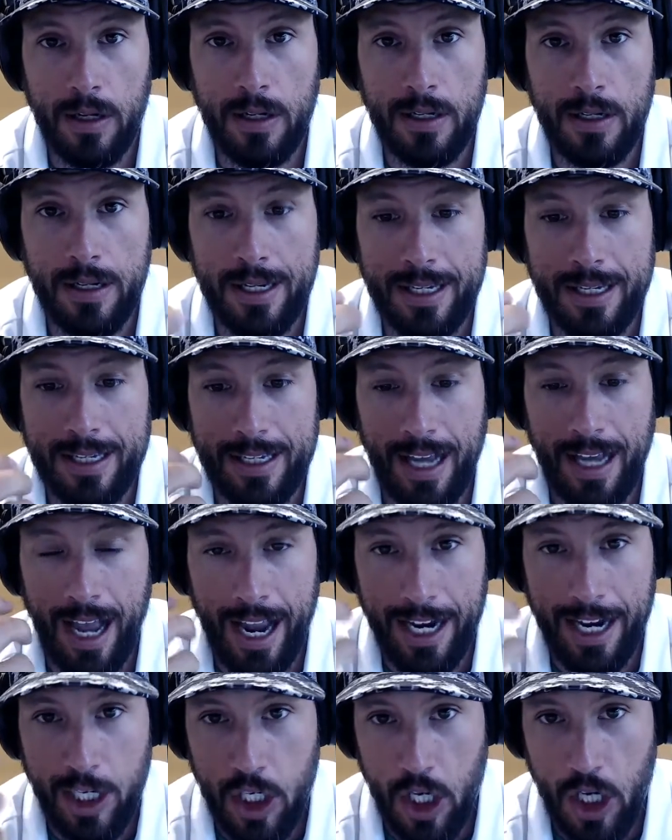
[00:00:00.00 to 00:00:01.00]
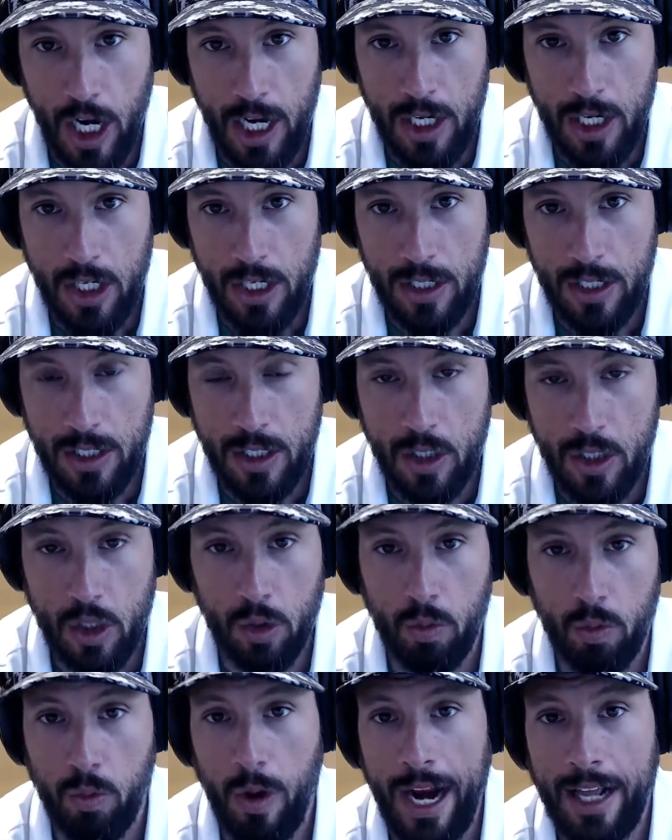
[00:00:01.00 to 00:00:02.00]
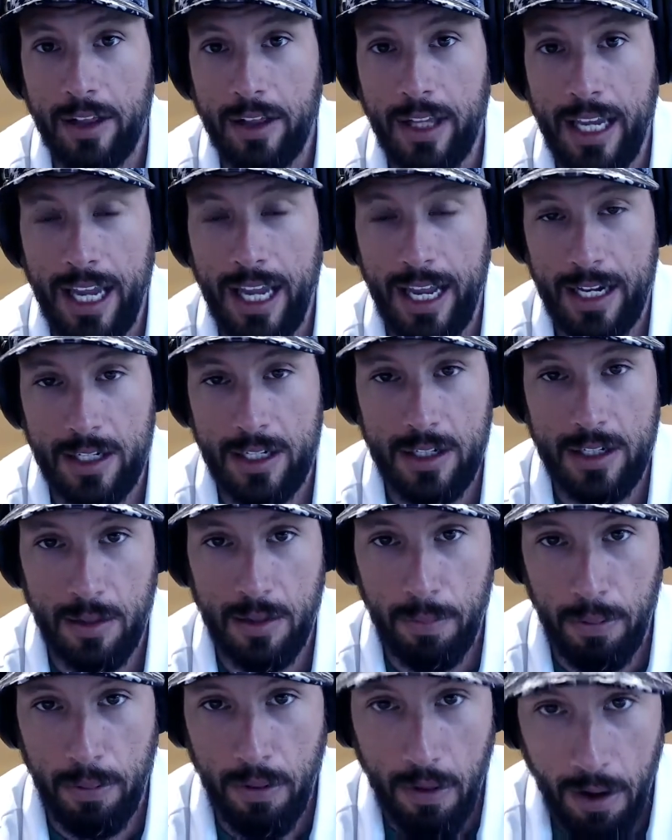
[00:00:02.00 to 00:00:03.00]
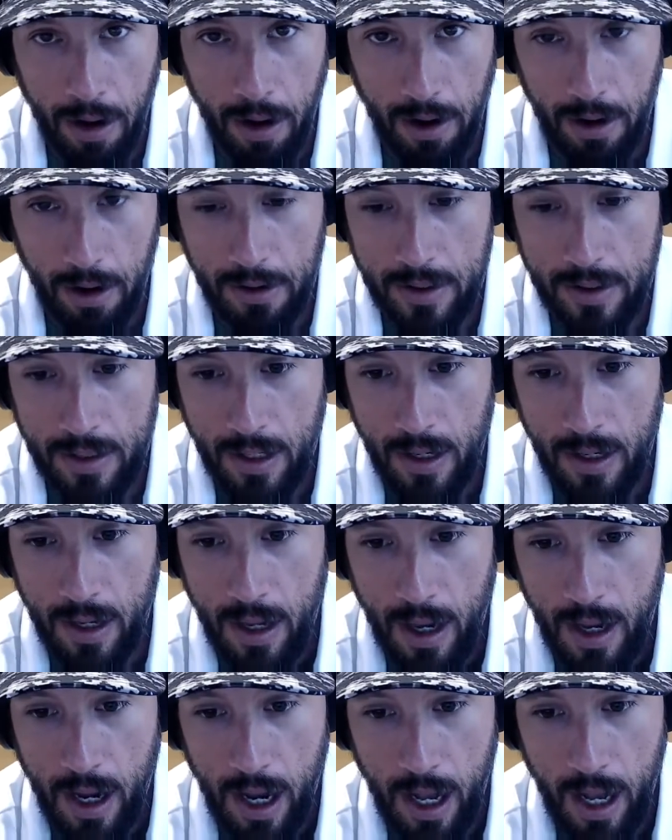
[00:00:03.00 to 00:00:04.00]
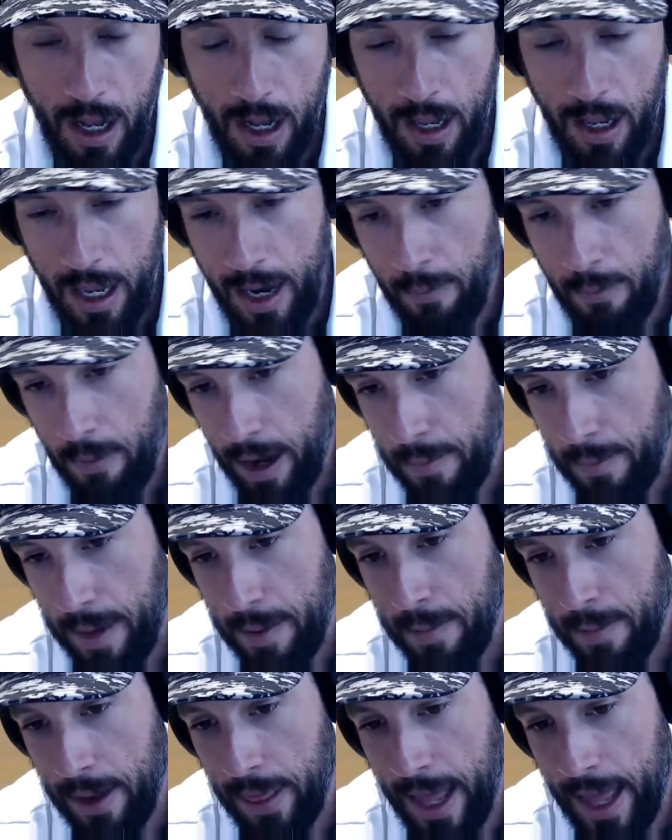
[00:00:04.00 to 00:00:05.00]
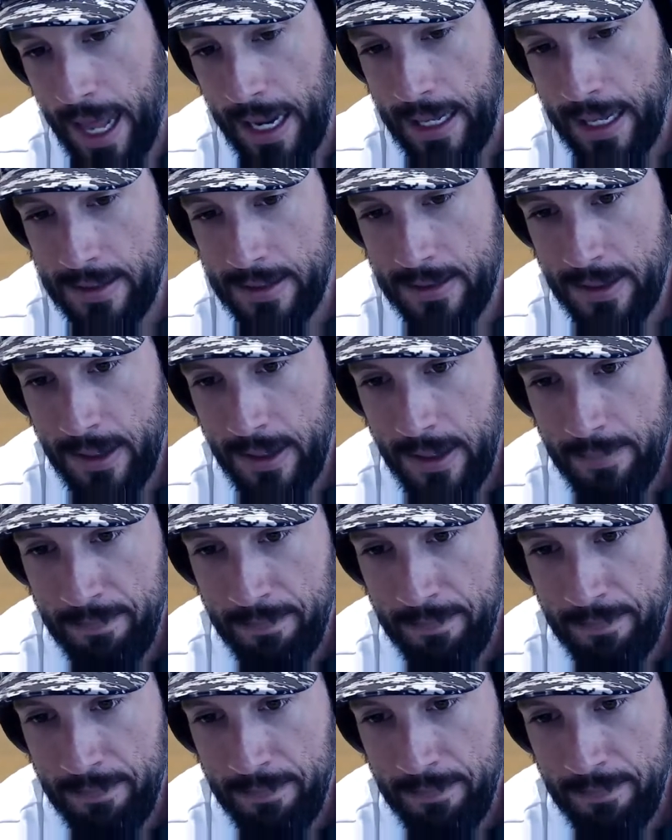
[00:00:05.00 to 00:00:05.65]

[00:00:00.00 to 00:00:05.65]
design changes directly into the product. And what I mean by that is,